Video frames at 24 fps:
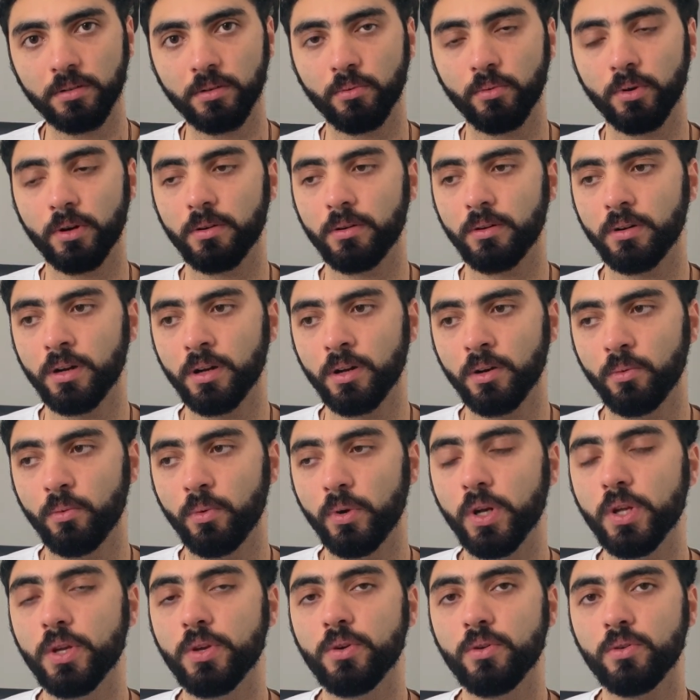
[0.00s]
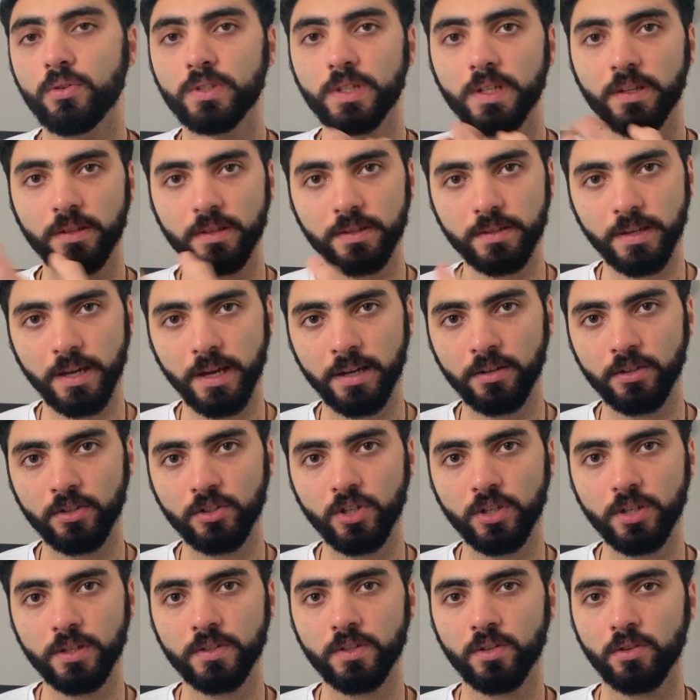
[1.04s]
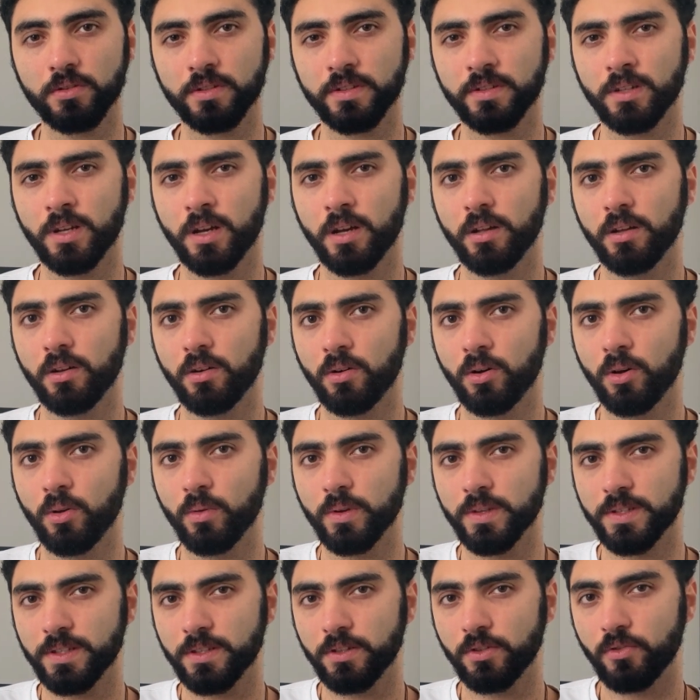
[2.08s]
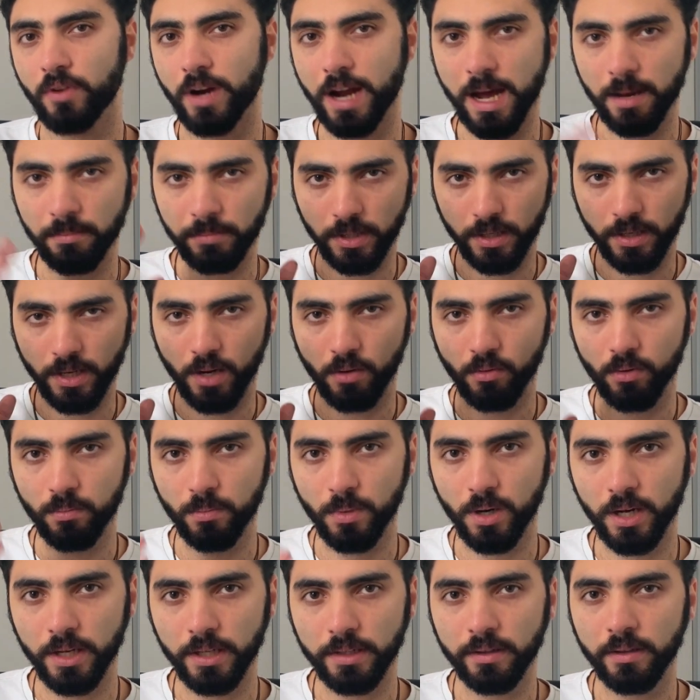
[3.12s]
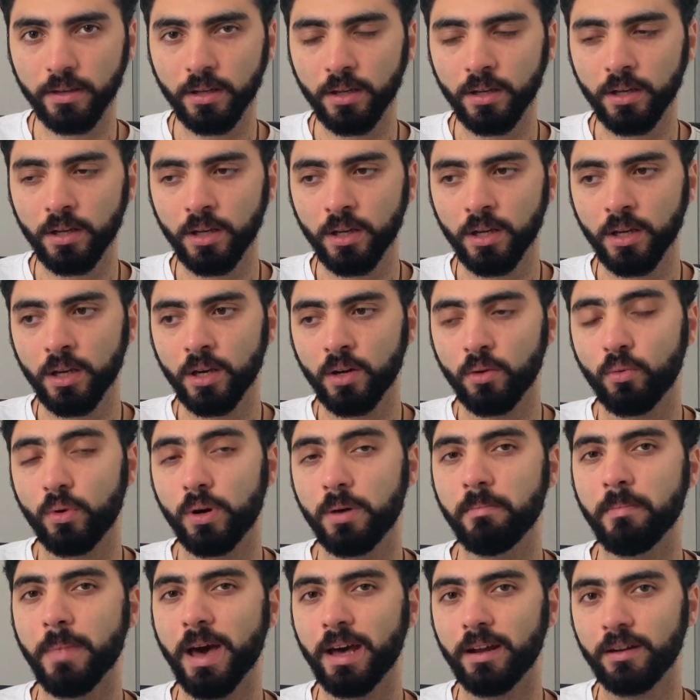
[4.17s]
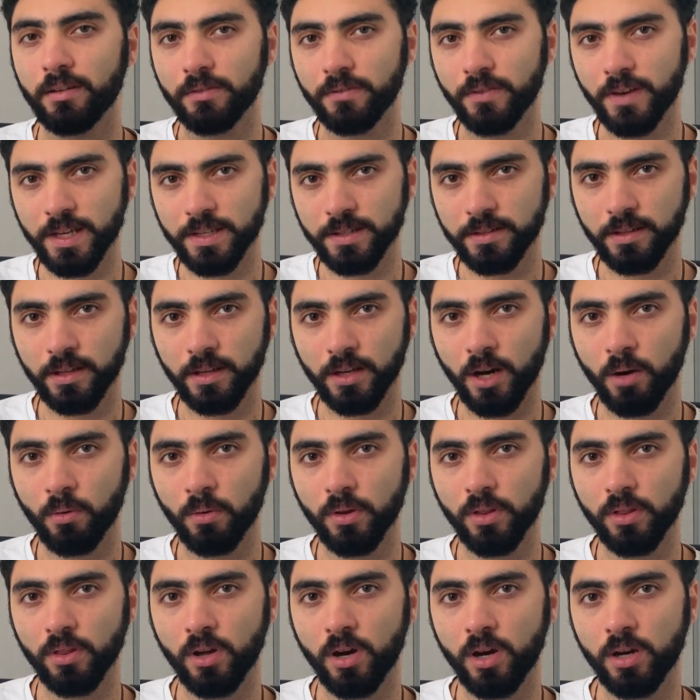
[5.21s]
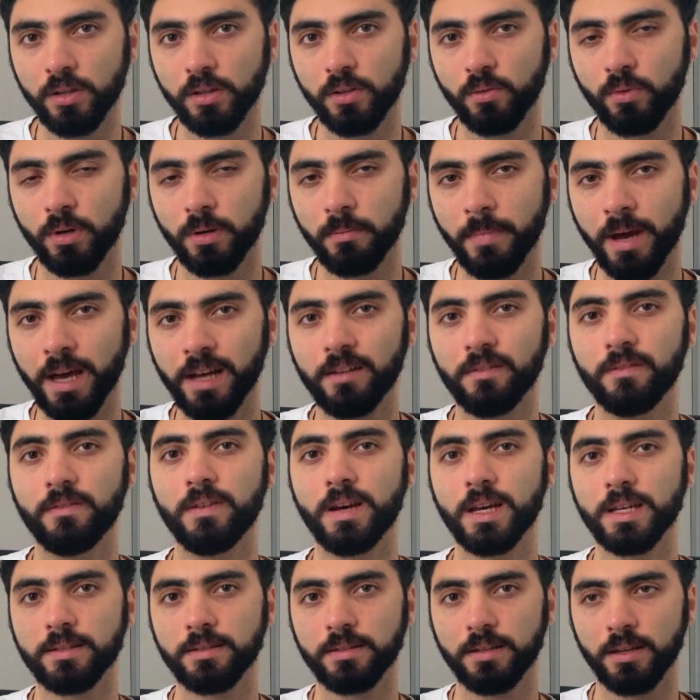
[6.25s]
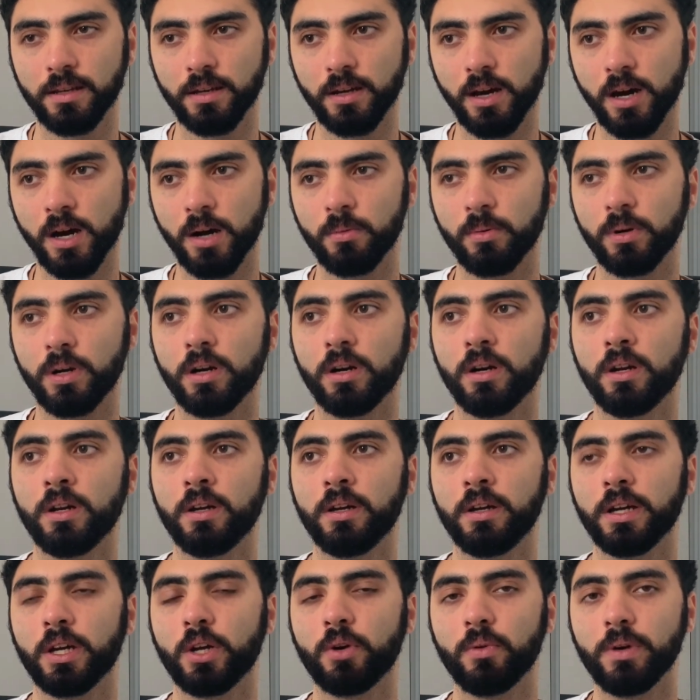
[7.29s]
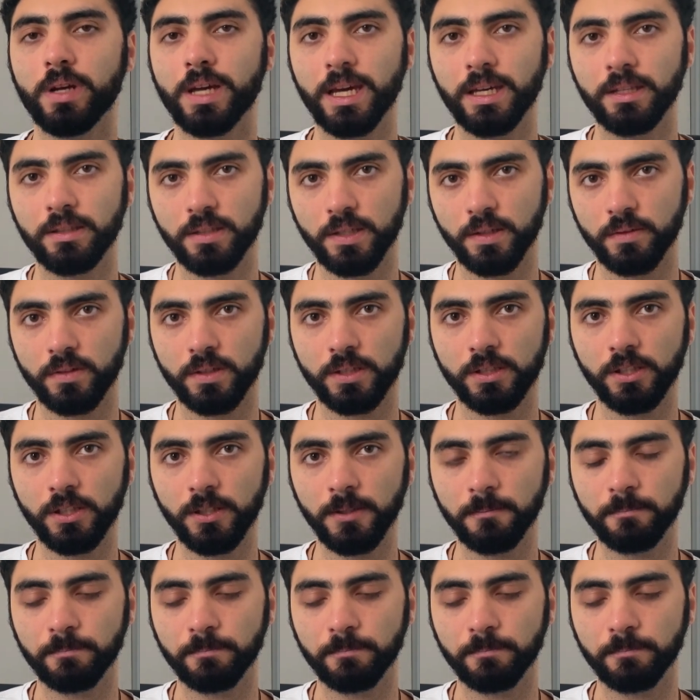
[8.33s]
We're using this energy, so it's not always trapped in our mind. We're manifesting our thought, we're manifesting our creativity.